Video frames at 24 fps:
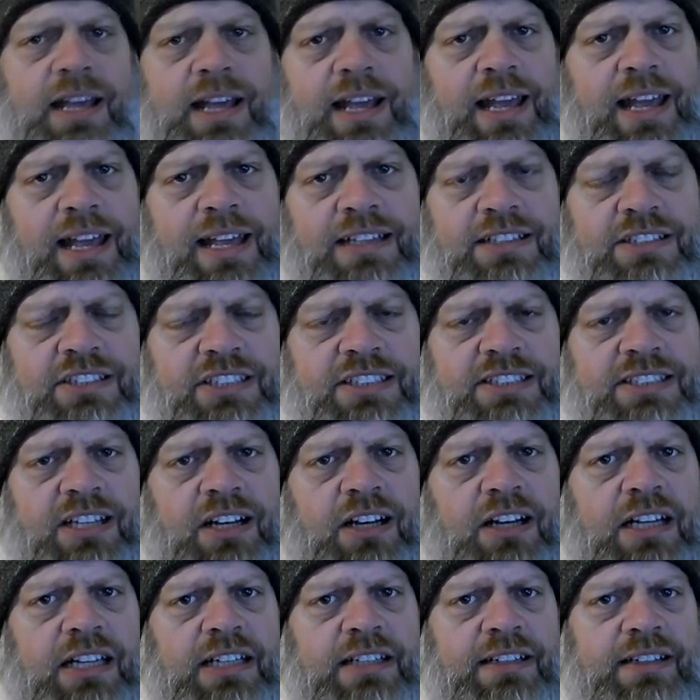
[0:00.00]
And she's
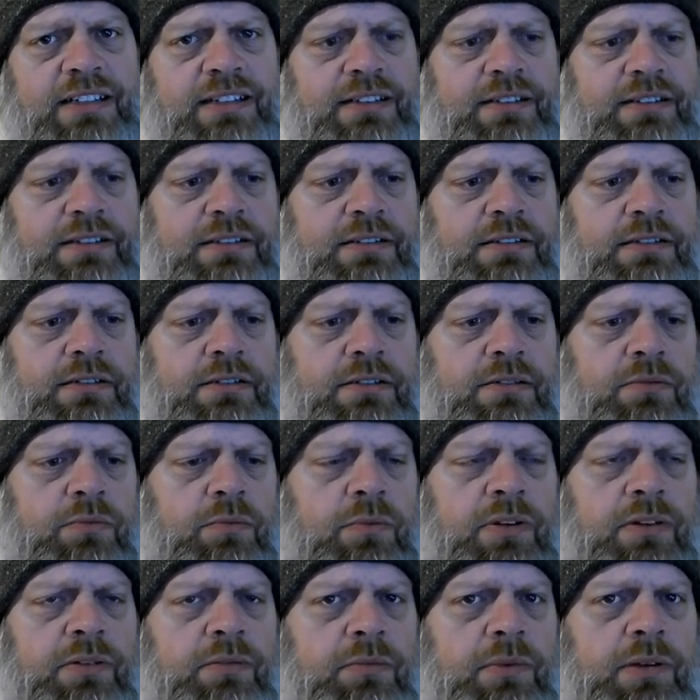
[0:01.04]
hot.
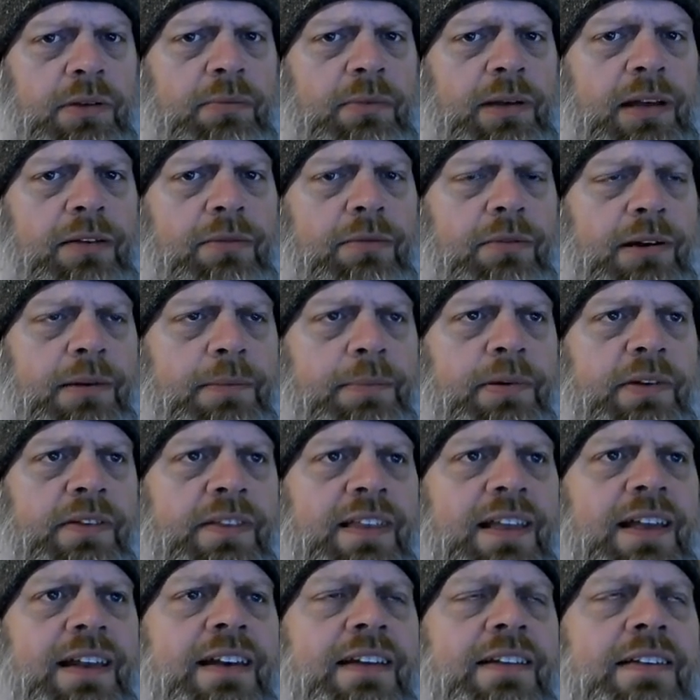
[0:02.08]
We might want to put
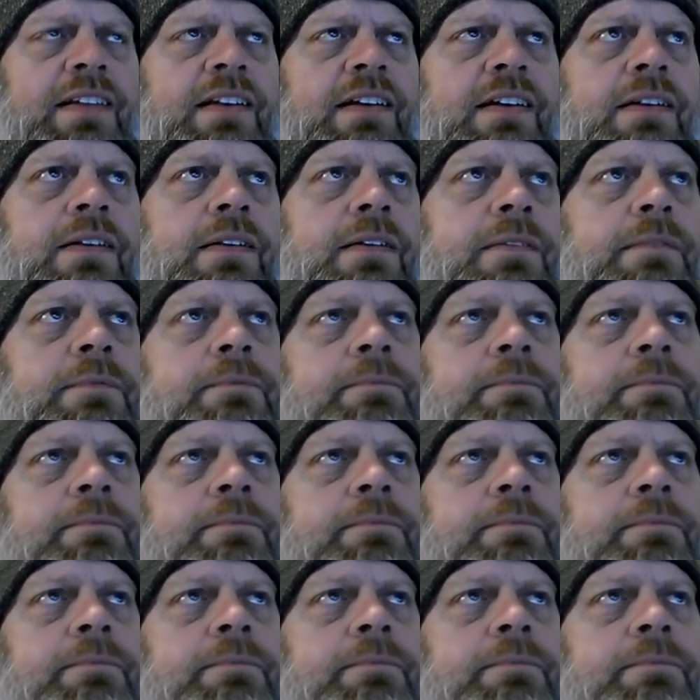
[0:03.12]
that in there.